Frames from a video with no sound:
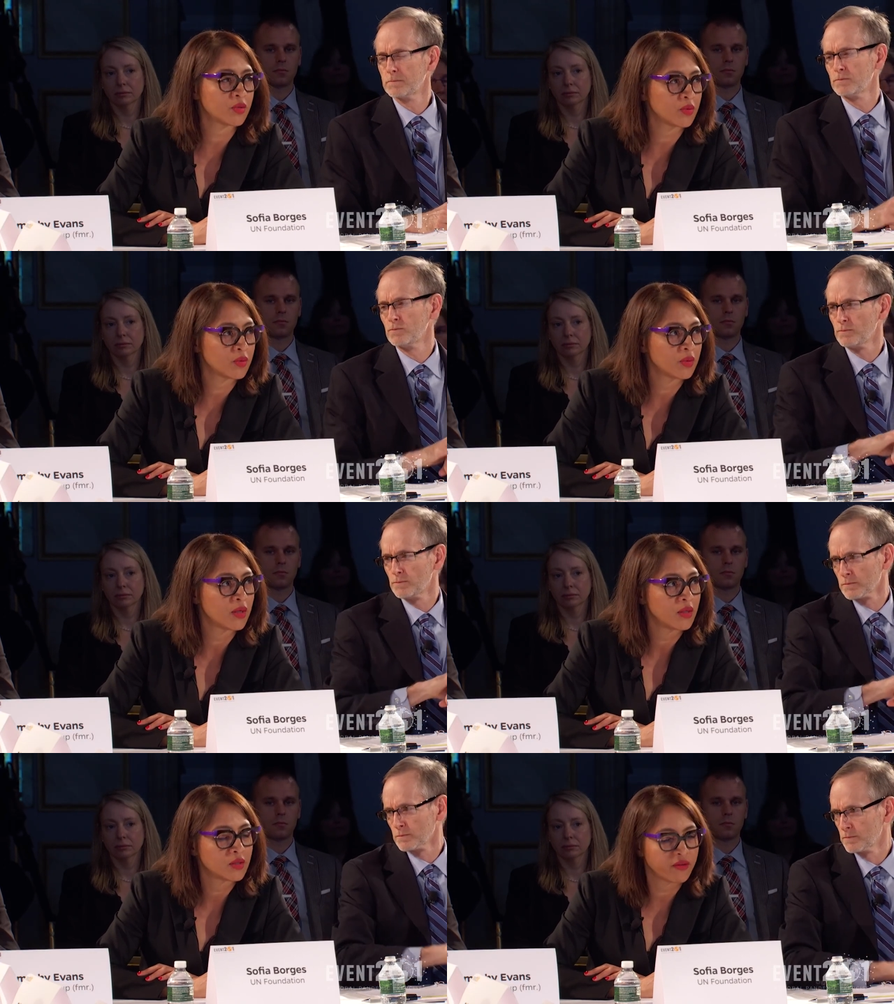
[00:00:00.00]
Speaker 1: to
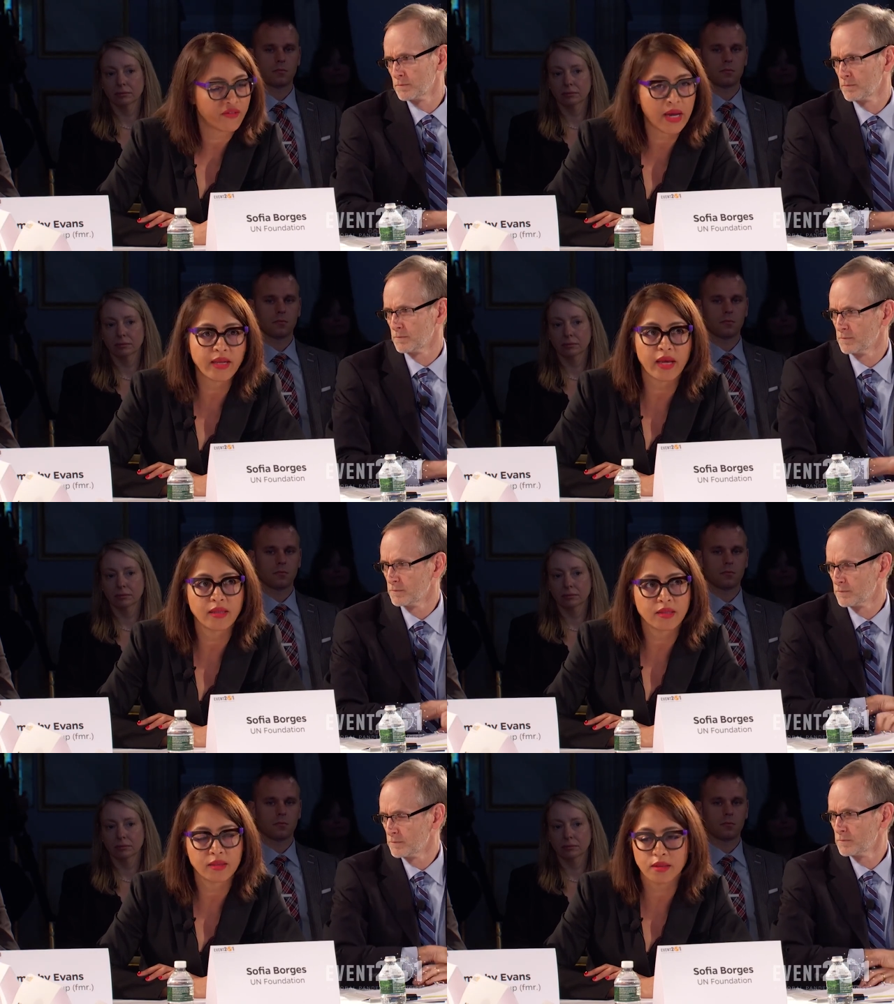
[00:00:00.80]

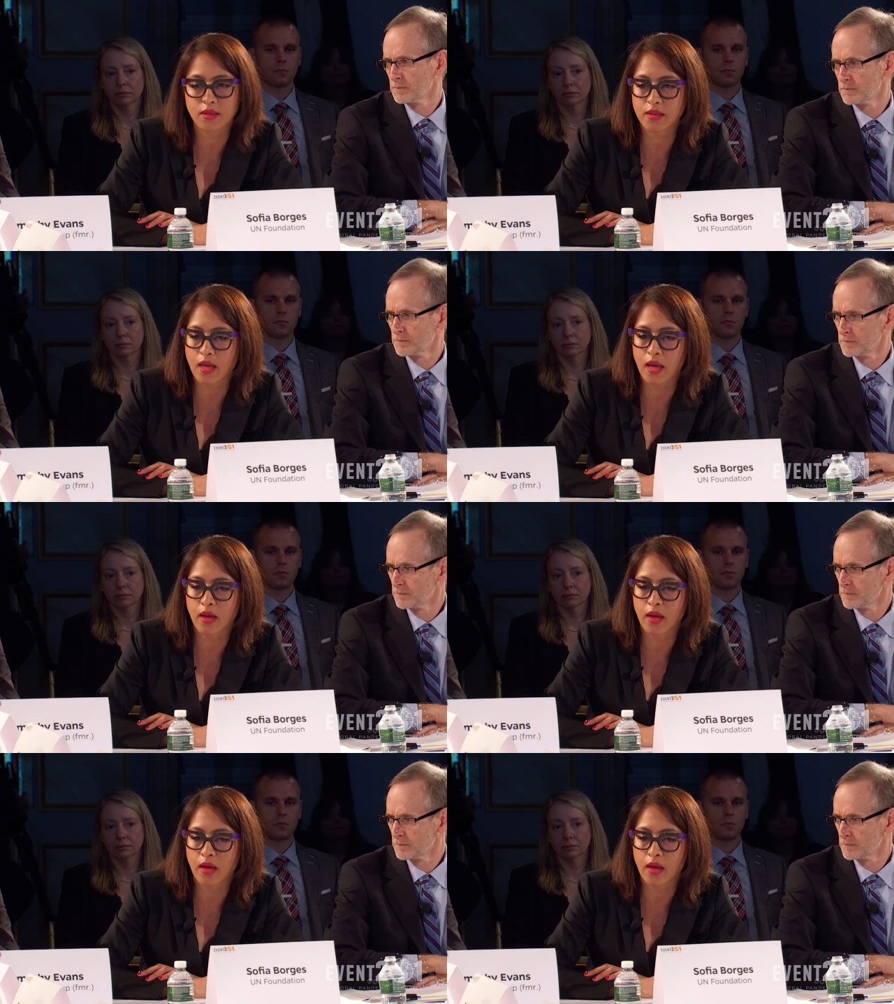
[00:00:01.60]
finances,